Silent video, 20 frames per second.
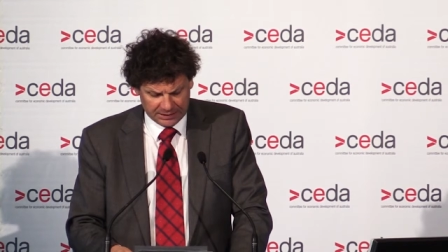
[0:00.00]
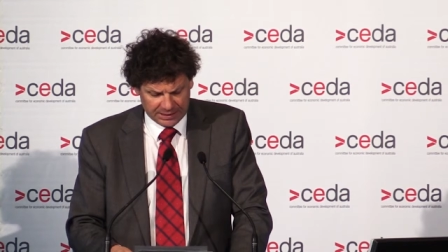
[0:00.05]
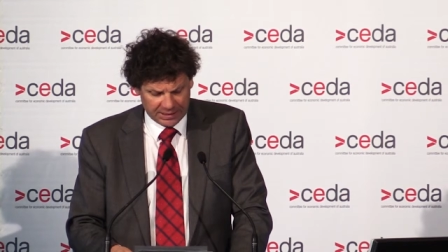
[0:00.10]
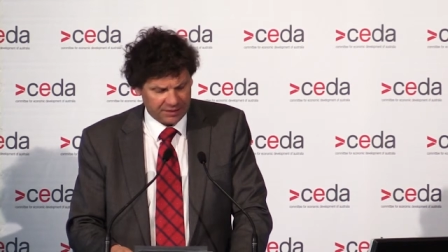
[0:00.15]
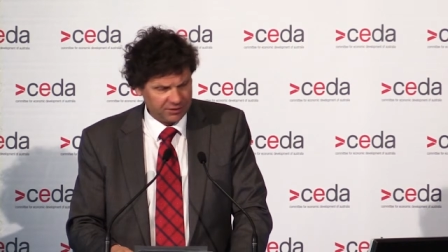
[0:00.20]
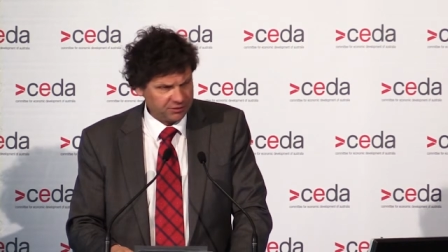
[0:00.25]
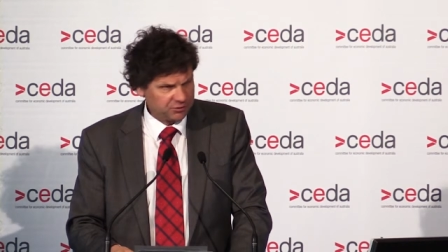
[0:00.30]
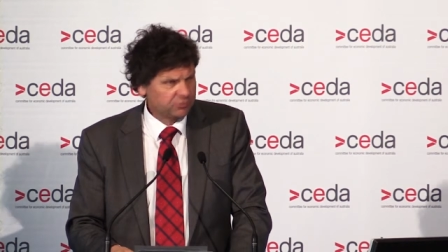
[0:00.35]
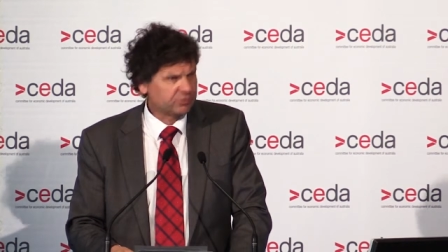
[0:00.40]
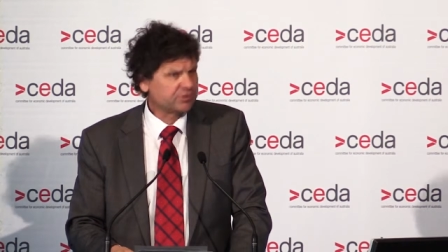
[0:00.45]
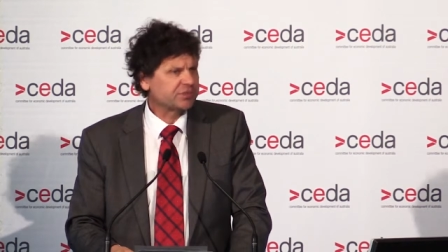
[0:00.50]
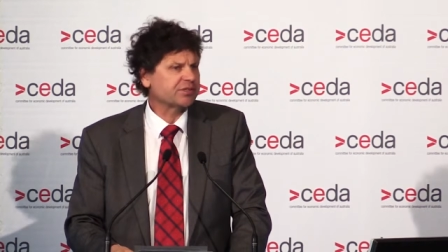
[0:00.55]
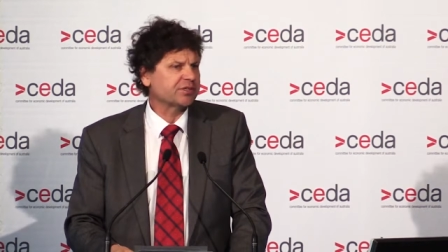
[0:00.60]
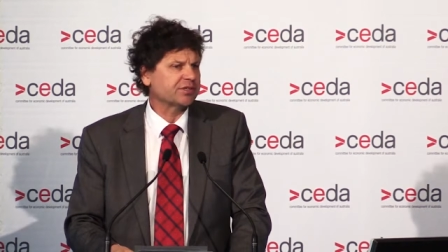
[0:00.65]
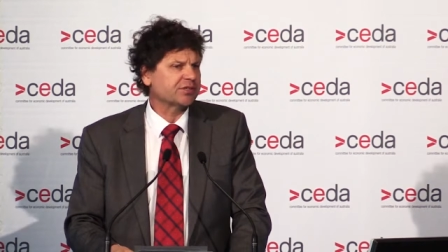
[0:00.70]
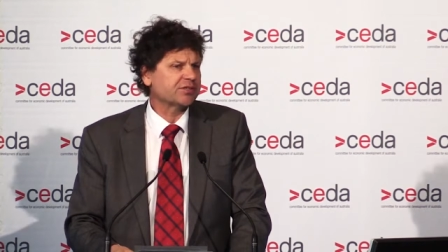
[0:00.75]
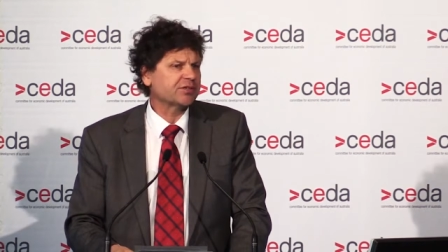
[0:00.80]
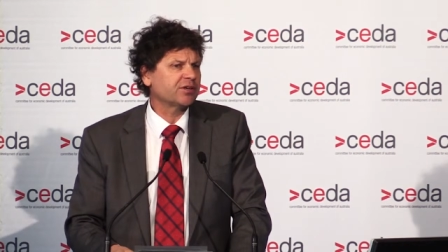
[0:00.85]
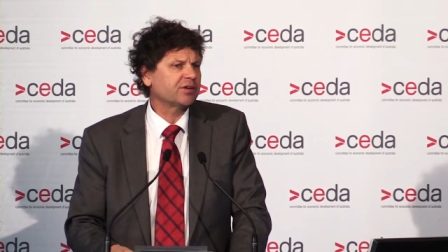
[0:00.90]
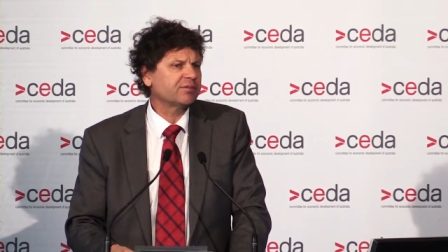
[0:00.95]
Our goods
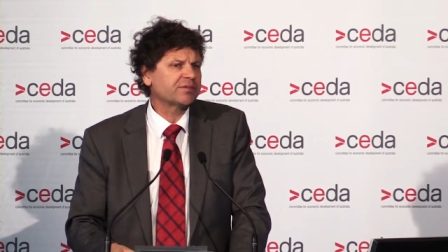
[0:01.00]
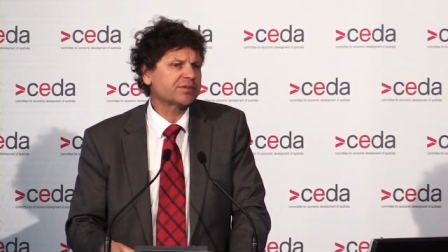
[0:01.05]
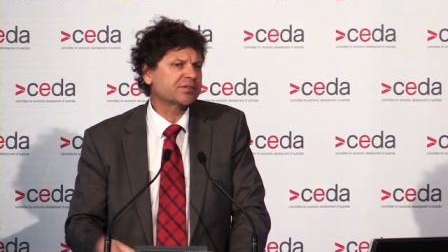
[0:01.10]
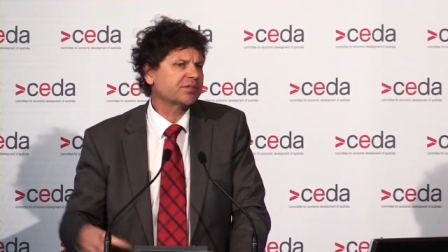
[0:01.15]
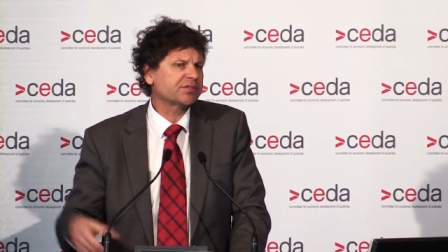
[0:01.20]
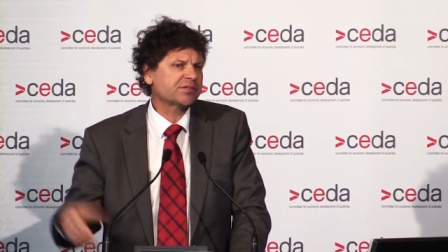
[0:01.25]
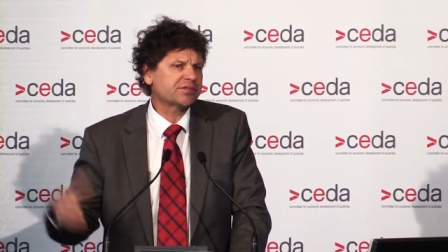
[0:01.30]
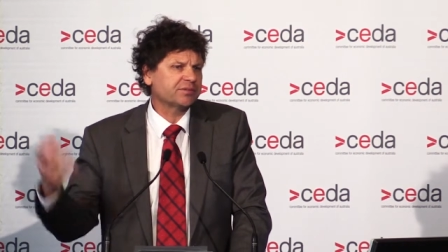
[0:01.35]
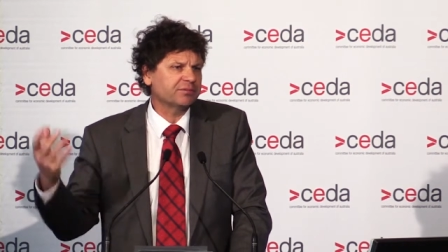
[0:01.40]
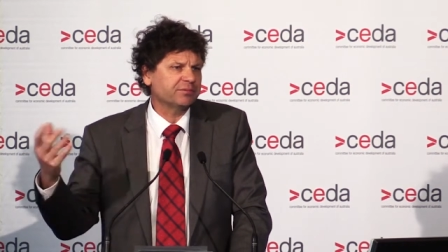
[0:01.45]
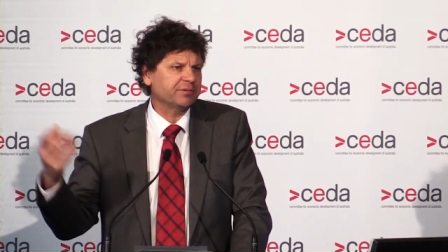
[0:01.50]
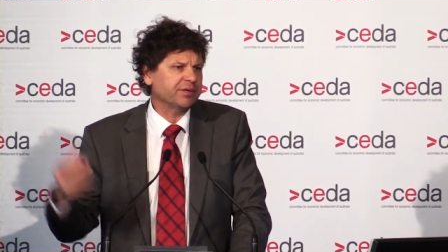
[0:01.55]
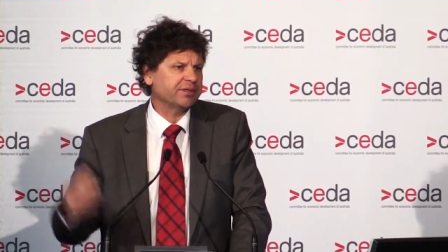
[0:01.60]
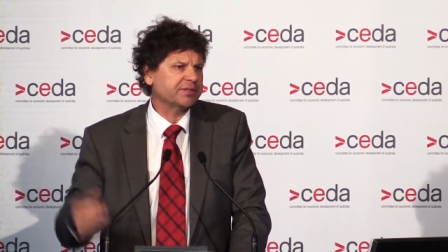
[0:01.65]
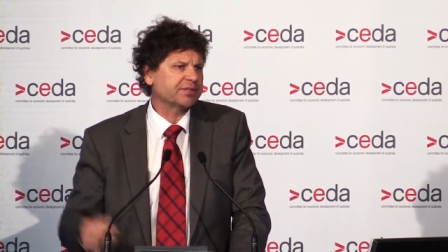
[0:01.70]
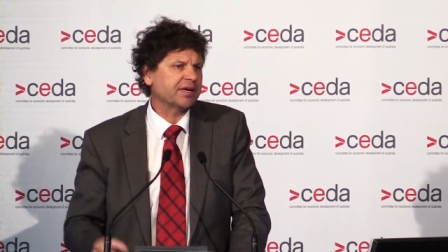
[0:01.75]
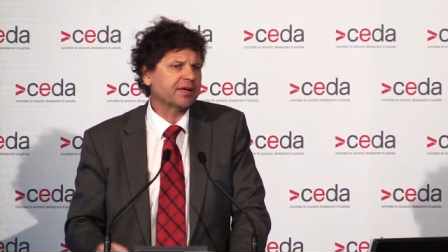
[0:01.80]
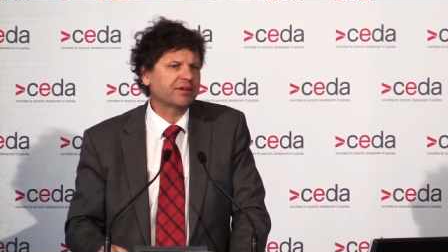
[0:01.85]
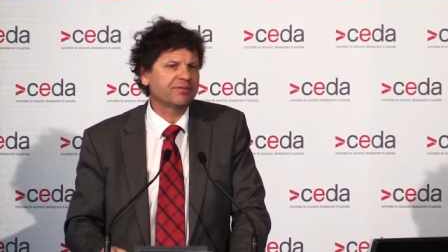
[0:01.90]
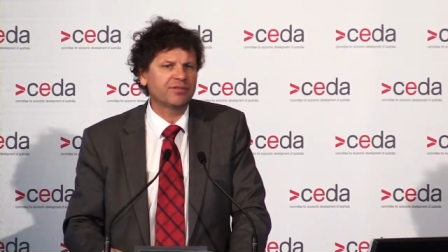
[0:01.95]
and services that we
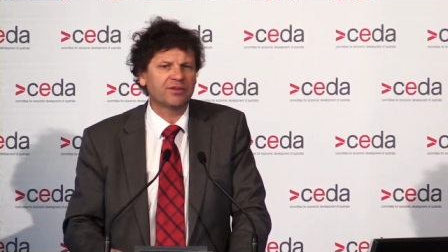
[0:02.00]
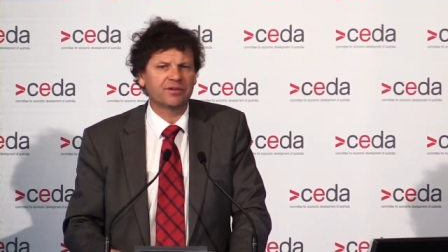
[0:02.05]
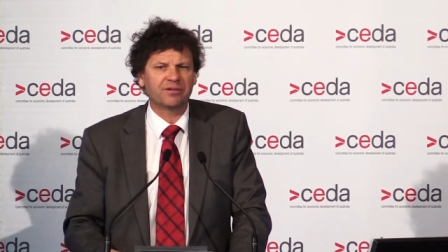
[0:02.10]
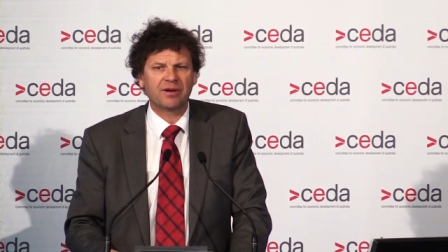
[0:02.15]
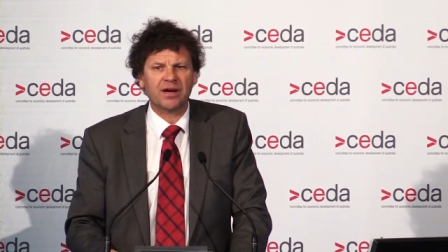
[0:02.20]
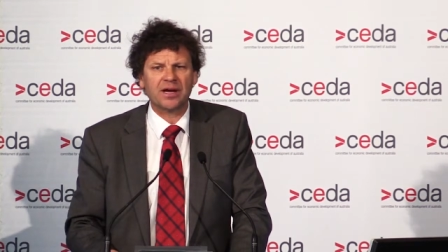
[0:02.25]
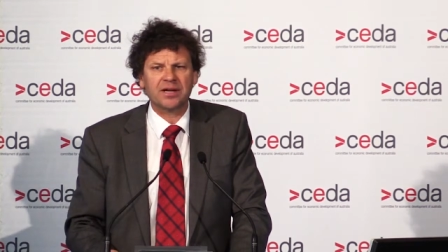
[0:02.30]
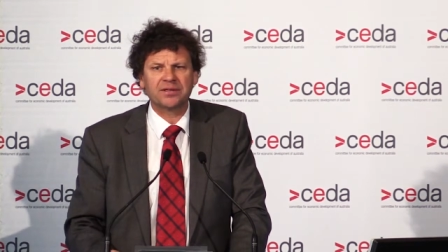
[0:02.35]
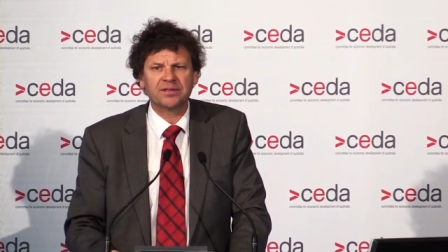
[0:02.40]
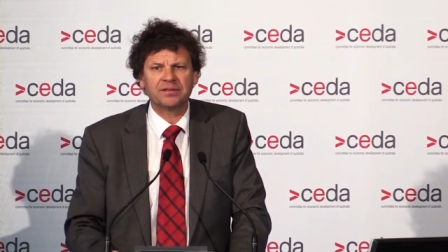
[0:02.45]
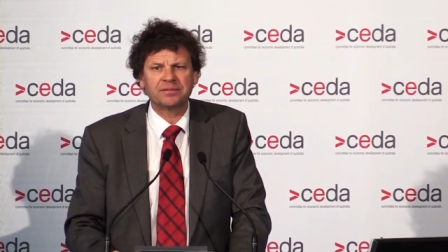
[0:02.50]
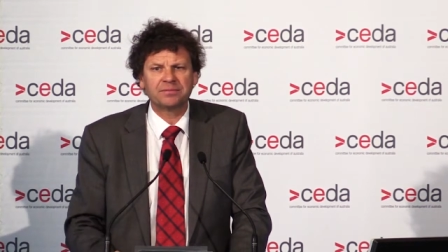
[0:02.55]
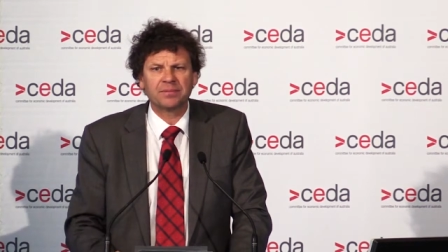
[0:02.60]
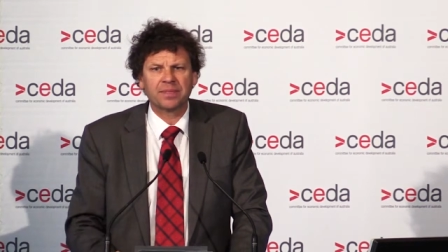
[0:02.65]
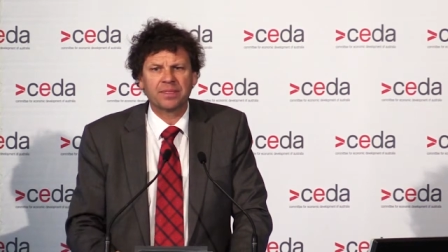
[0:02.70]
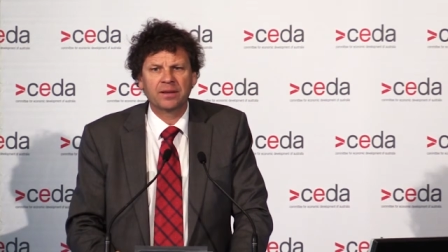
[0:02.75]
take for granted